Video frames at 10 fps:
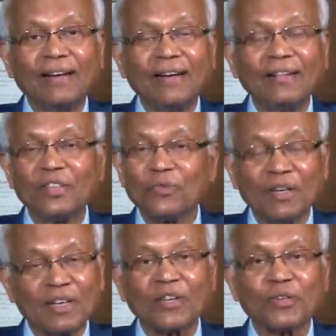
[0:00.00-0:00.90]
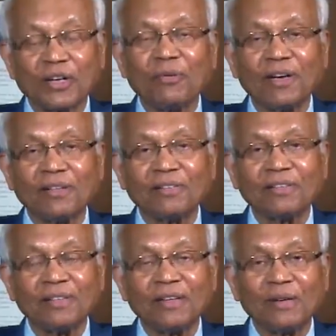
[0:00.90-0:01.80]
in this fantastic event,
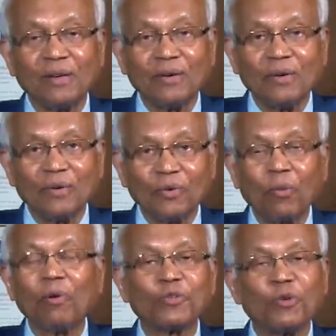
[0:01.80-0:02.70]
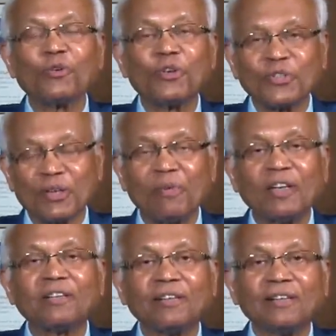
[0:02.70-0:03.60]
Global Solution Summit,